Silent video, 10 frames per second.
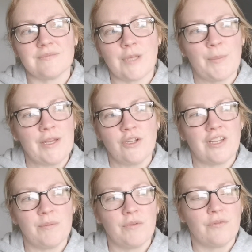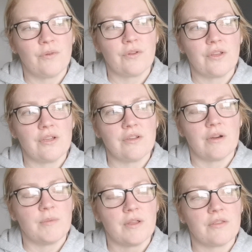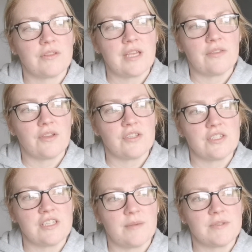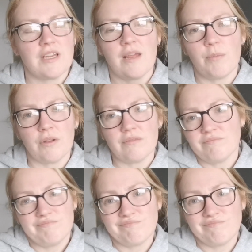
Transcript: I might not hit my 4,000 or my 10,000 steps today, but